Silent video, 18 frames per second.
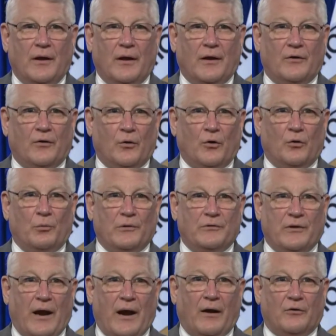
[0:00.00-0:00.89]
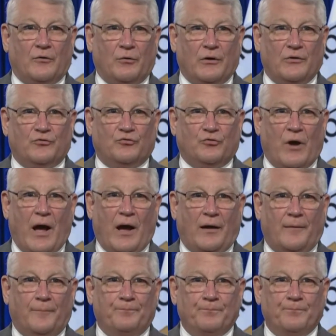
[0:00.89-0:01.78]
Colonel Retired Chris Struck
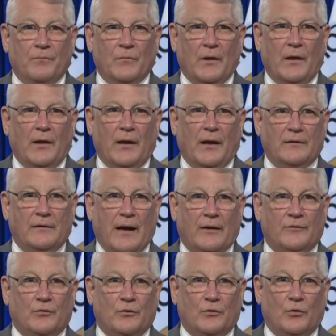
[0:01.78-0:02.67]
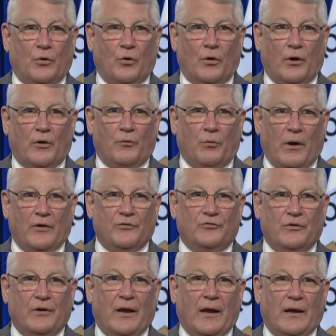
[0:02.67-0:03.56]
and Dr. Laura
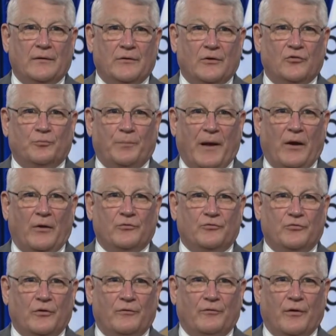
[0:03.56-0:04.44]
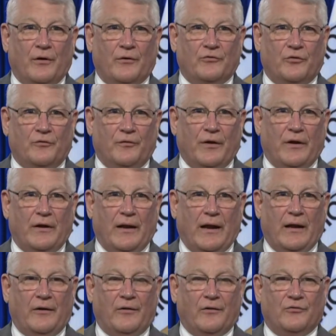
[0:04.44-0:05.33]
Kwasniak, the spouse of our civilian
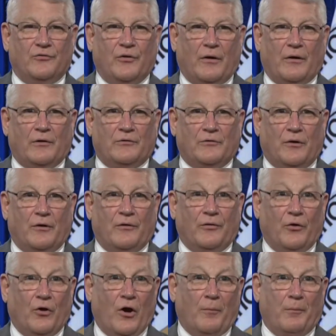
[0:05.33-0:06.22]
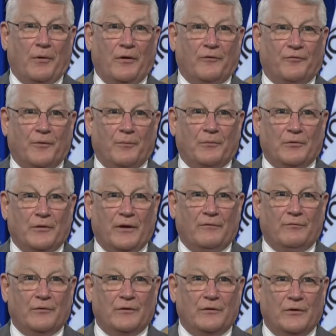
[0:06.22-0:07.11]
aide to the Secretary of the Army from
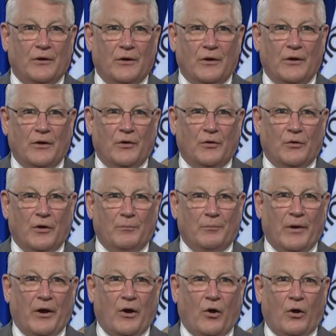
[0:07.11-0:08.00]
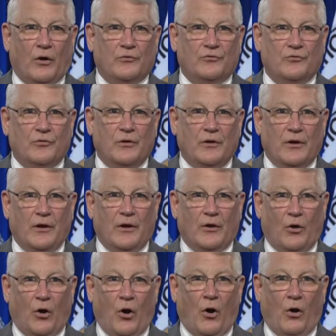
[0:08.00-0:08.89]
Cleveland. You're in my hearts
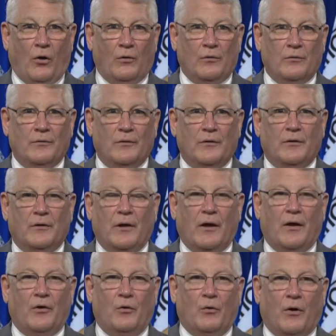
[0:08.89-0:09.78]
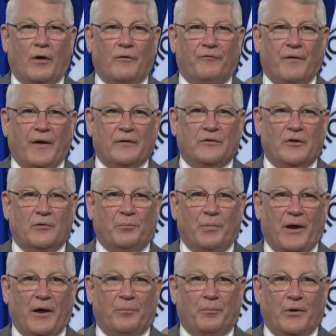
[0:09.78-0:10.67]
and all who are affected
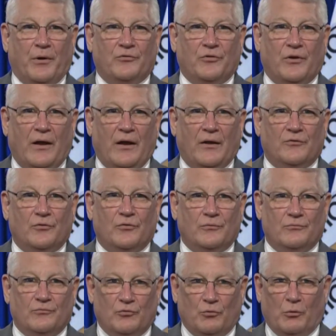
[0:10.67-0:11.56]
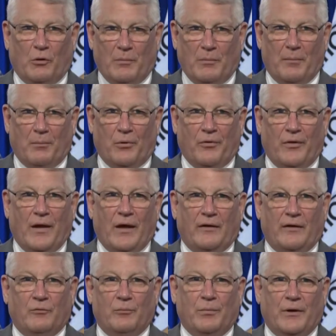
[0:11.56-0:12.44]
by breast cancer. So remember that,
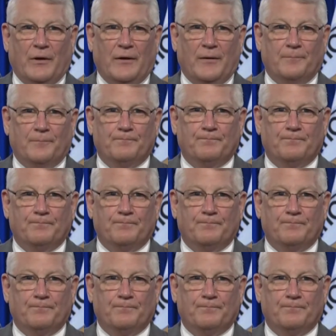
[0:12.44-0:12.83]
everybody.